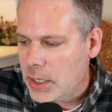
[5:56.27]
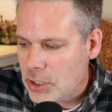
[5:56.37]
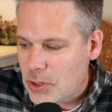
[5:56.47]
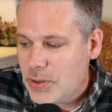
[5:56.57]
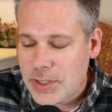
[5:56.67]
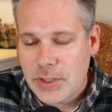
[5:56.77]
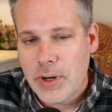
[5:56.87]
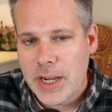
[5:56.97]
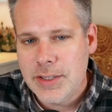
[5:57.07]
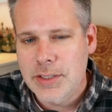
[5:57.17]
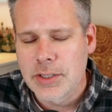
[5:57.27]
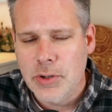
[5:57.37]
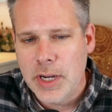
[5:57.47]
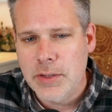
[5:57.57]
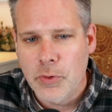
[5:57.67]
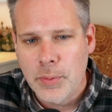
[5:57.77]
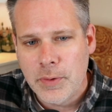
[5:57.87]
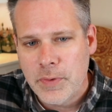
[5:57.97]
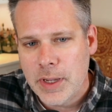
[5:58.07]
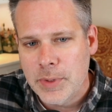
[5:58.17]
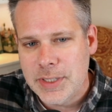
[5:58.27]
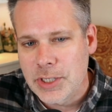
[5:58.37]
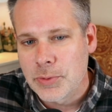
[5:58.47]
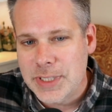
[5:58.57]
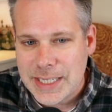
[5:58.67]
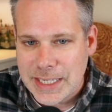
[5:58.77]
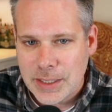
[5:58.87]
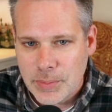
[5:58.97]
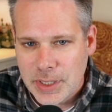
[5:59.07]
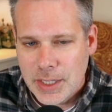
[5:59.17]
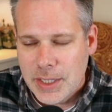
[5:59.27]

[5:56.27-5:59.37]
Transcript: use this crisis to transform their families into a team.